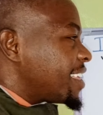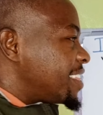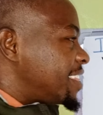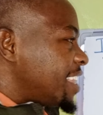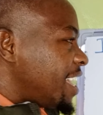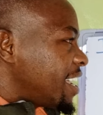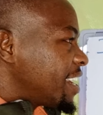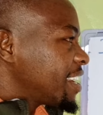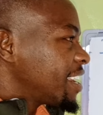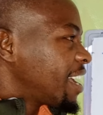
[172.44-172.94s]

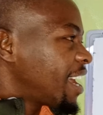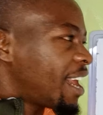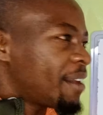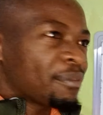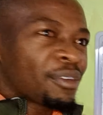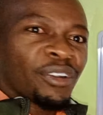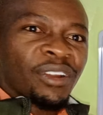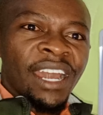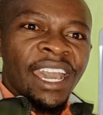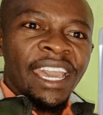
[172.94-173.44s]
then
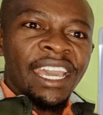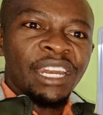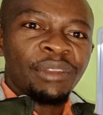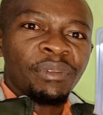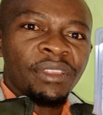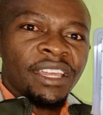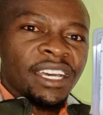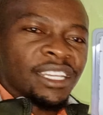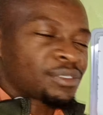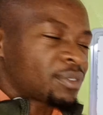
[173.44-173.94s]
I'm gonna end
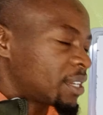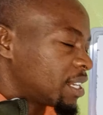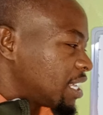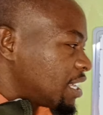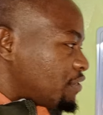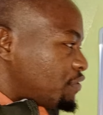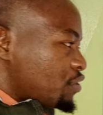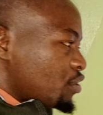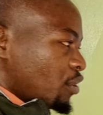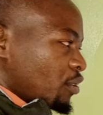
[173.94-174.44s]
with that one.
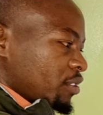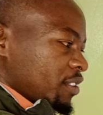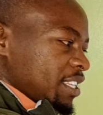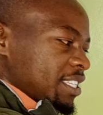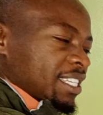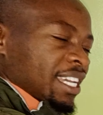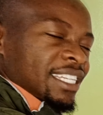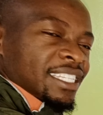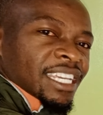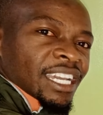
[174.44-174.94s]
If you're on
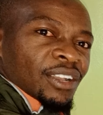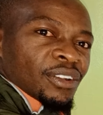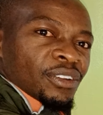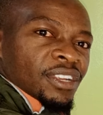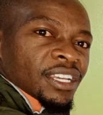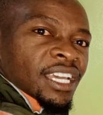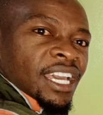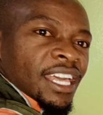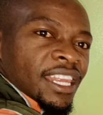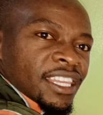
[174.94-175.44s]
this
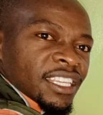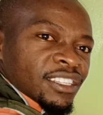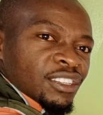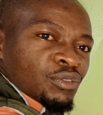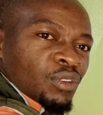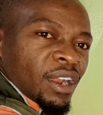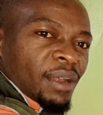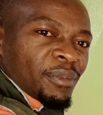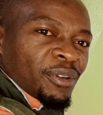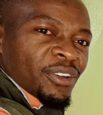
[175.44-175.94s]
category, this is
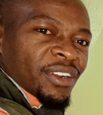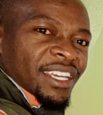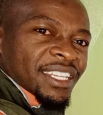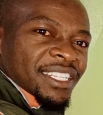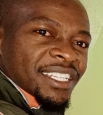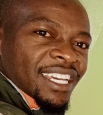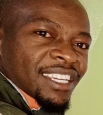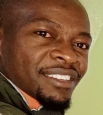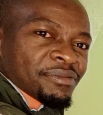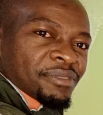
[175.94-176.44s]
what I'm gonna
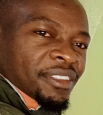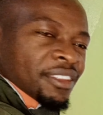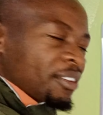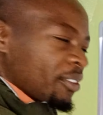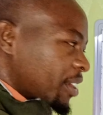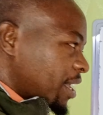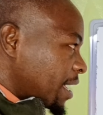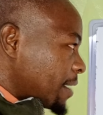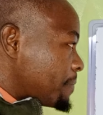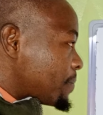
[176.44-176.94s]
start with.
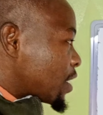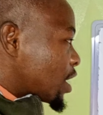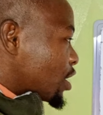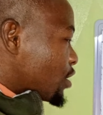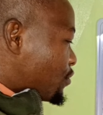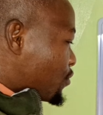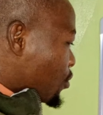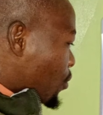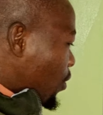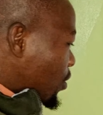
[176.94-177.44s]
Okay,
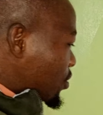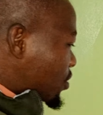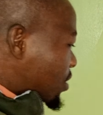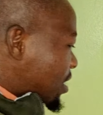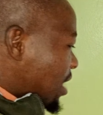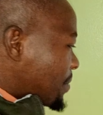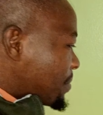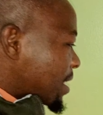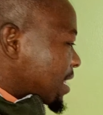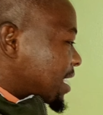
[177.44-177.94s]
if you want
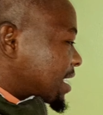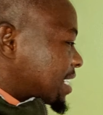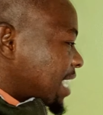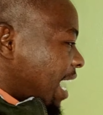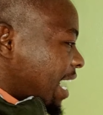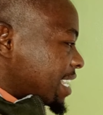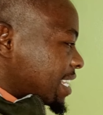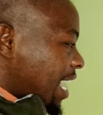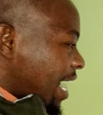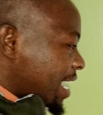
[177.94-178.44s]
something that
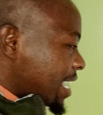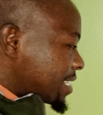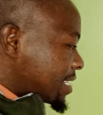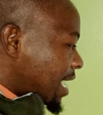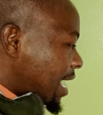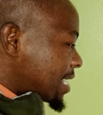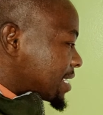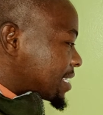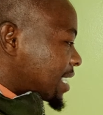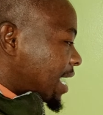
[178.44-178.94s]
has
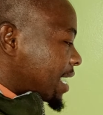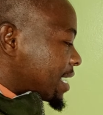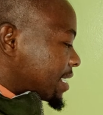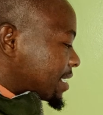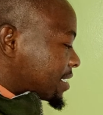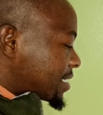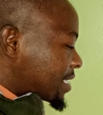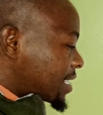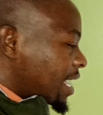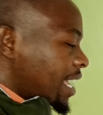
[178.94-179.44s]
high
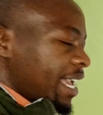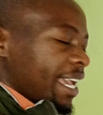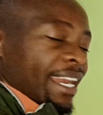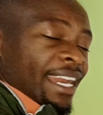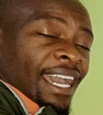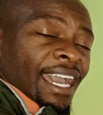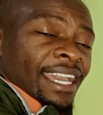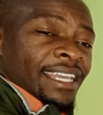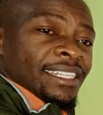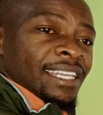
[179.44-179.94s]
risk
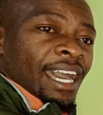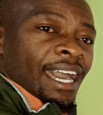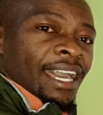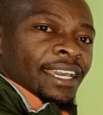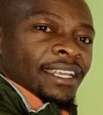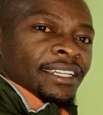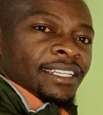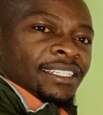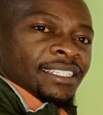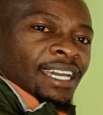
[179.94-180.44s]
and has
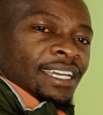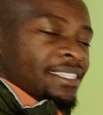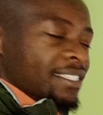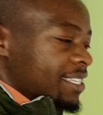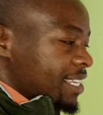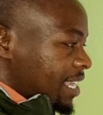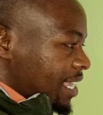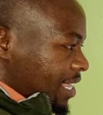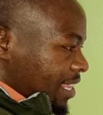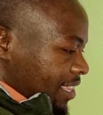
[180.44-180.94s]
high returns,
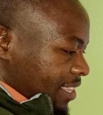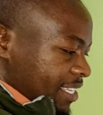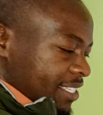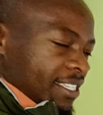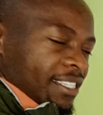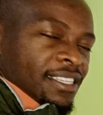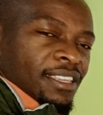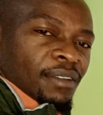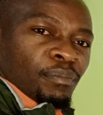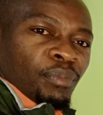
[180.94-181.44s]
this
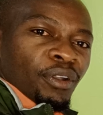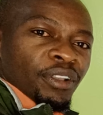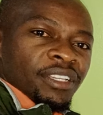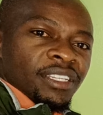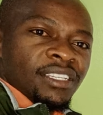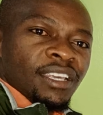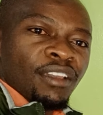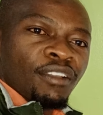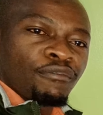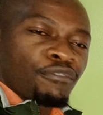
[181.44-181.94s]
is the
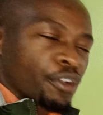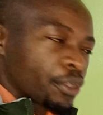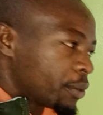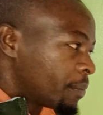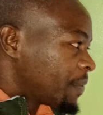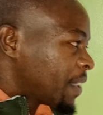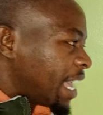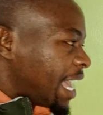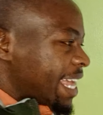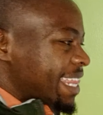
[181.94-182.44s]
point for
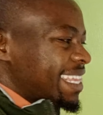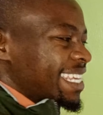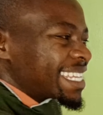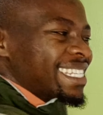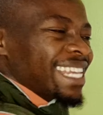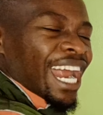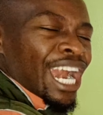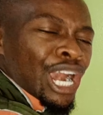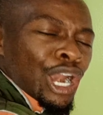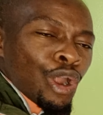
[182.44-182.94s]
you. And these
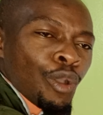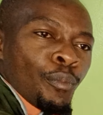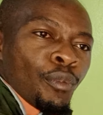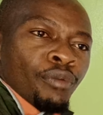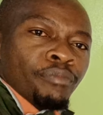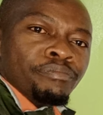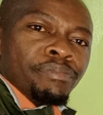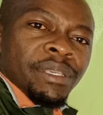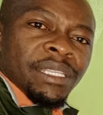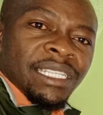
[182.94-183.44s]
are normal
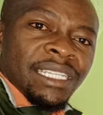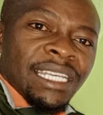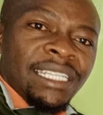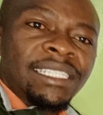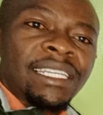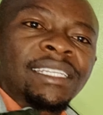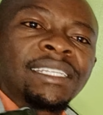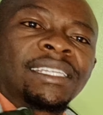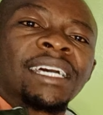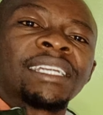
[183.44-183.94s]

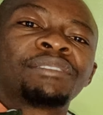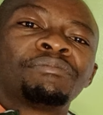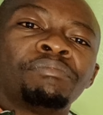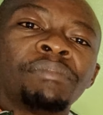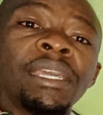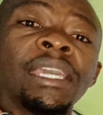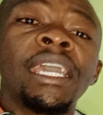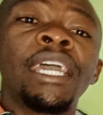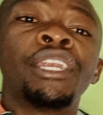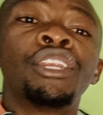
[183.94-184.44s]
businesses that
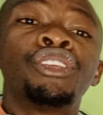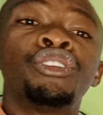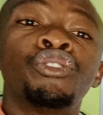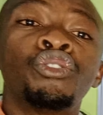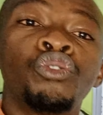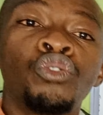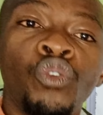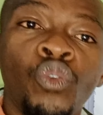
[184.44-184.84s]
me and you